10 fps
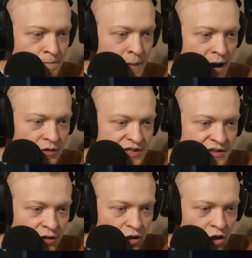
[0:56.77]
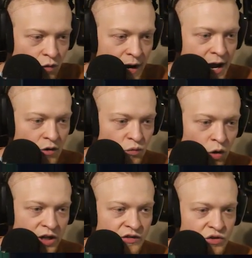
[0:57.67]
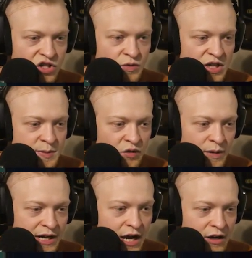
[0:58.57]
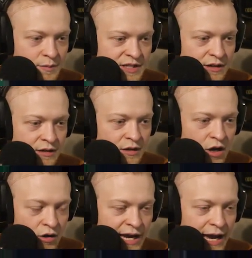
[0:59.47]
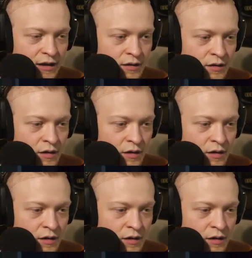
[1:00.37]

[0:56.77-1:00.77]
Mouse to look around, one and two to switch between items. Okay,